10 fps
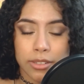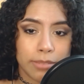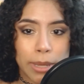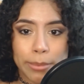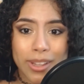The
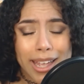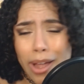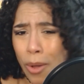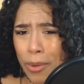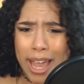people are like,
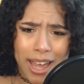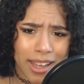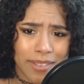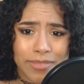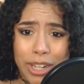oh
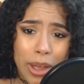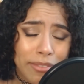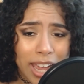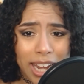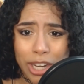yeah, I've
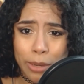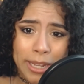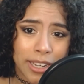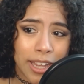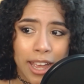got a little
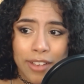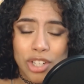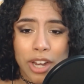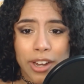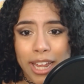bit of
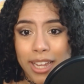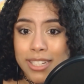Cherokee.